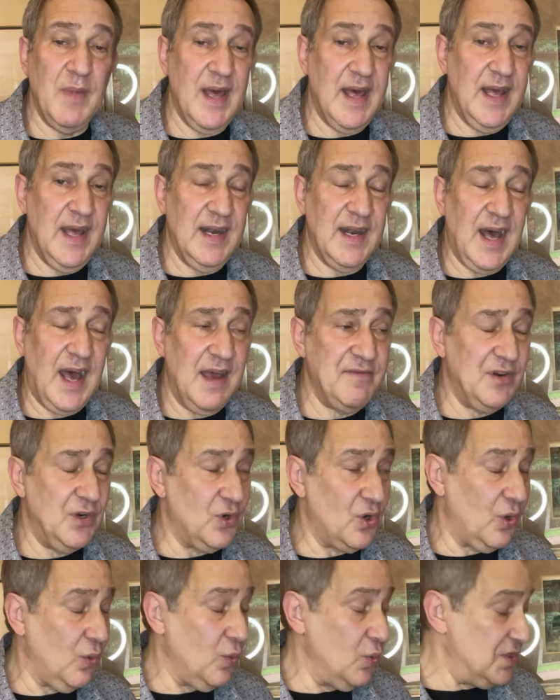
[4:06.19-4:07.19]
and Eyvind
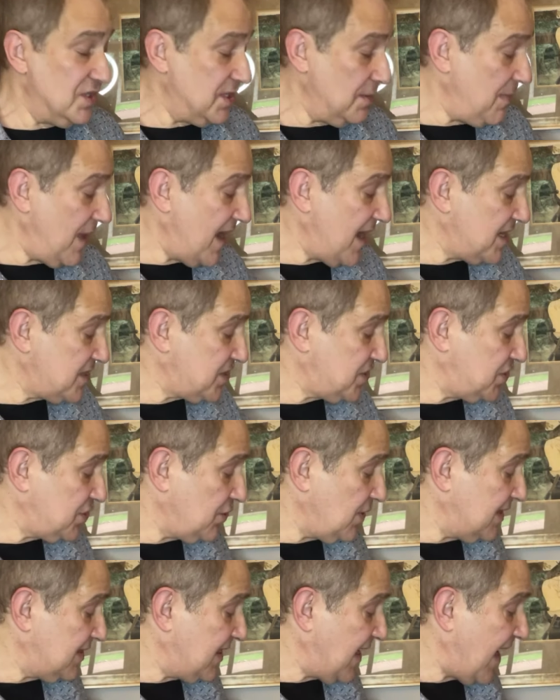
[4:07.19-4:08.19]
Earle was a
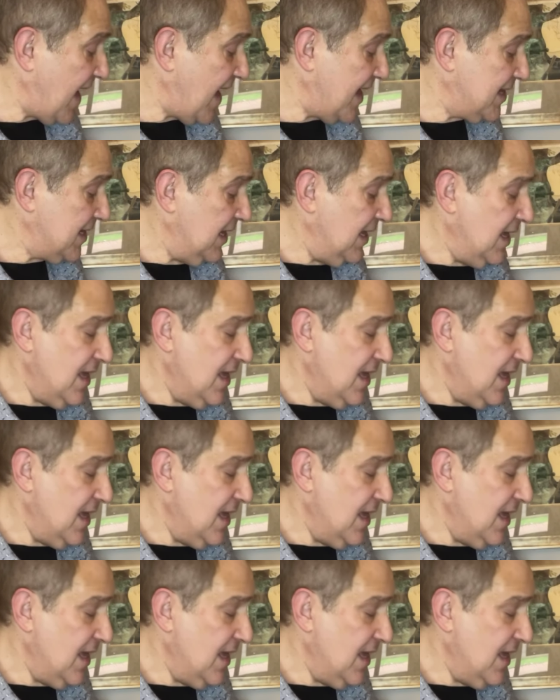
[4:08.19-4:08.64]
master at that.